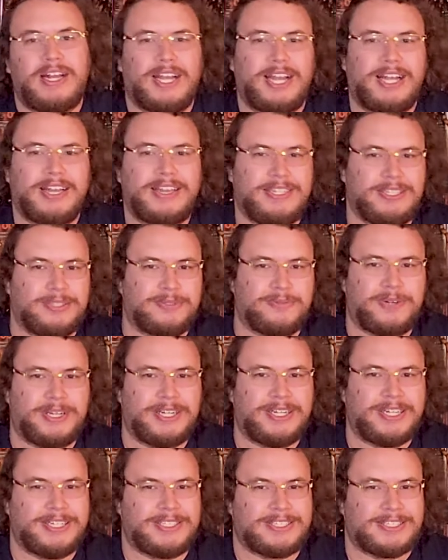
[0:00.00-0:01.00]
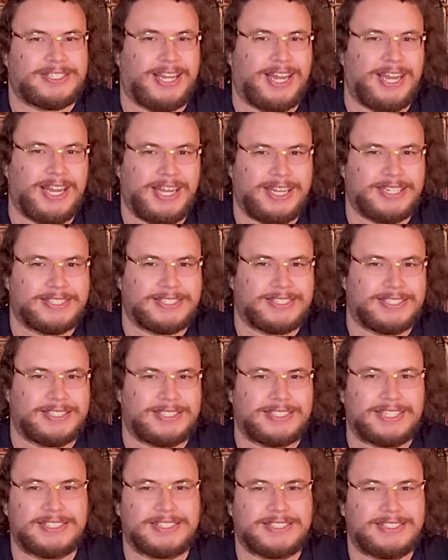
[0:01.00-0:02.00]
In this one, it's kind of
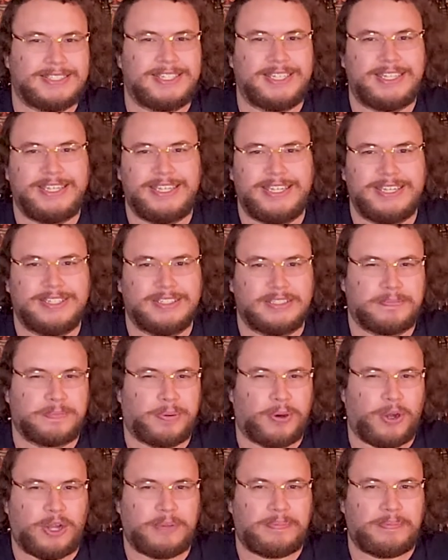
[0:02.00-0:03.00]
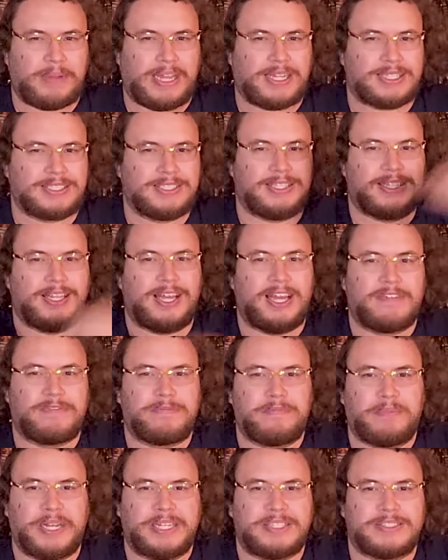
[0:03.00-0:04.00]
suggested he is brought back to life
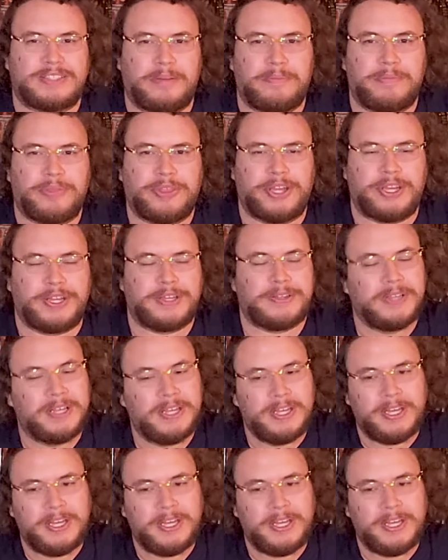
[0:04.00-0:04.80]
by something.